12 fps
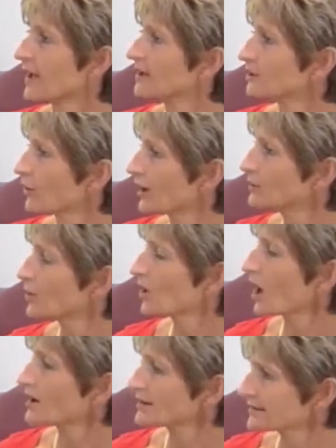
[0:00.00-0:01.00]
Great. Well,
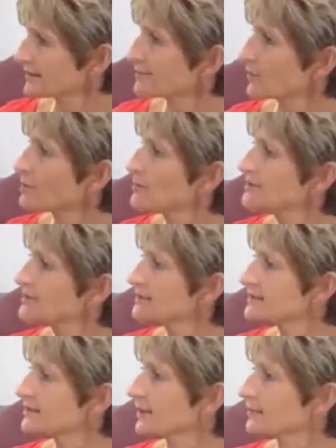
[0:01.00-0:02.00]
I set my
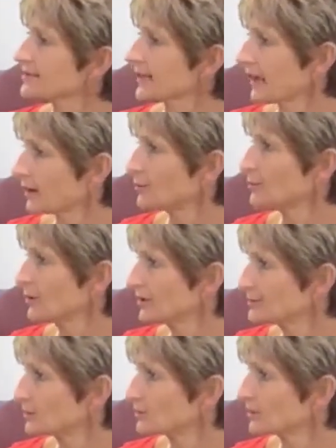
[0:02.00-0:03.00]
business up to help
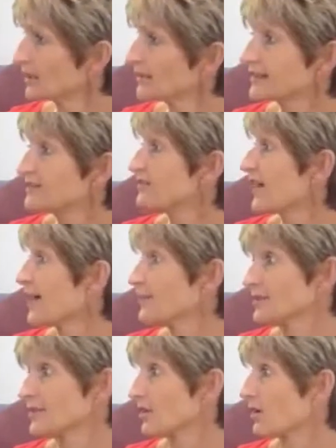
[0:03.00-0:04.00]
people live
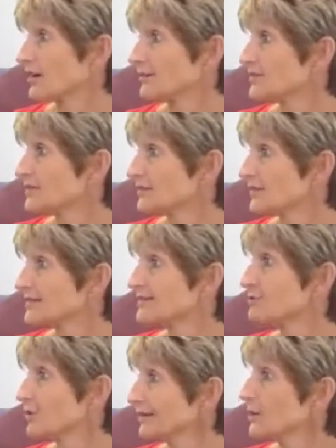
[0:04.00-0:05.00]
happier lives. It's
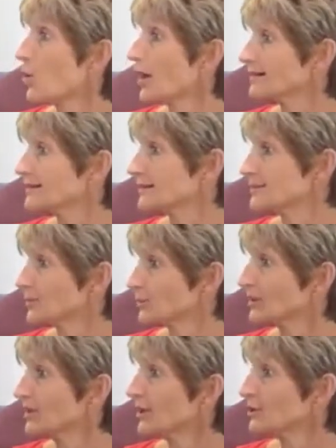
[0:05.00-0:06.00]
really quite
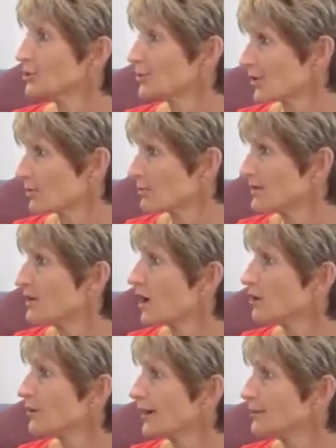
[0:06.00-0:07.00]
simple. You probably
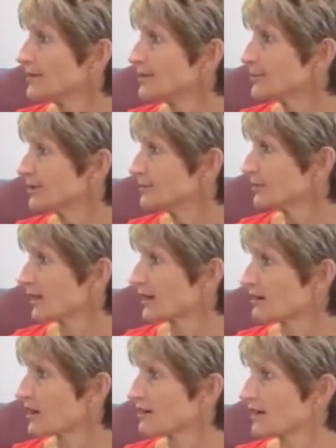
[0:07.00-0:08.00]
know how many people
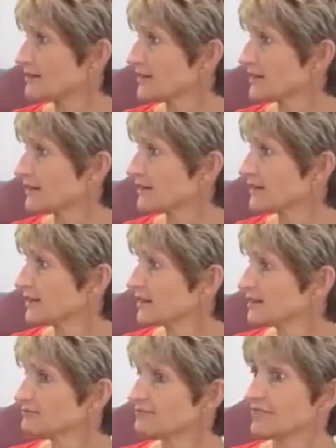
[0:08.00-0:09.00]
there are out there
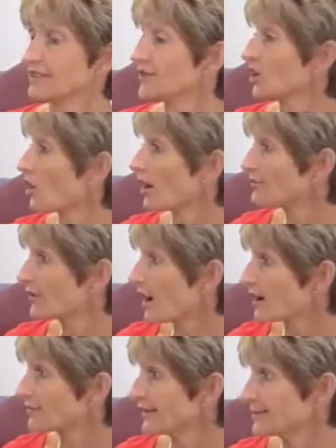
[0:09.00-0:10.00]
living life
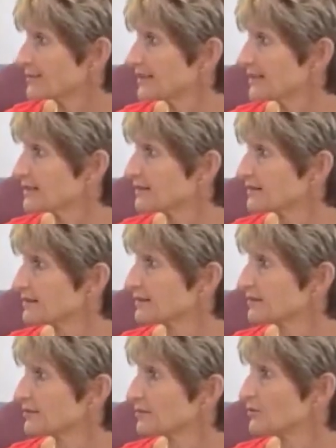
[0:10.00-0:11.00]
half empty,
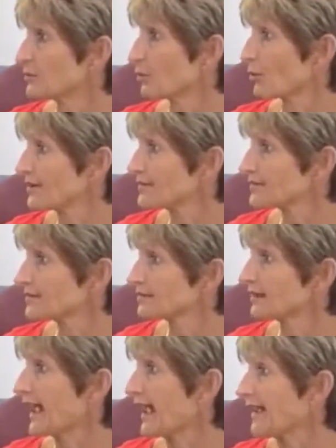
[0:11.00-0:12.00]
depressed,
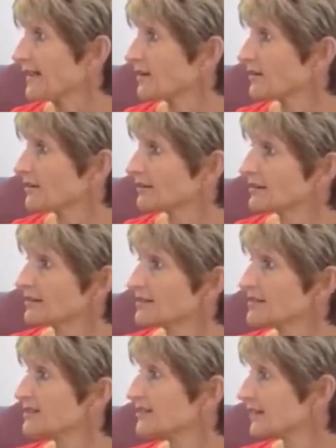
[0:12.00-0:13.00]
anger,
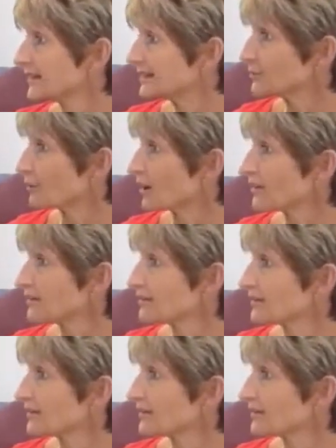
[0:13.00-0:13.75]
stuck in a rut.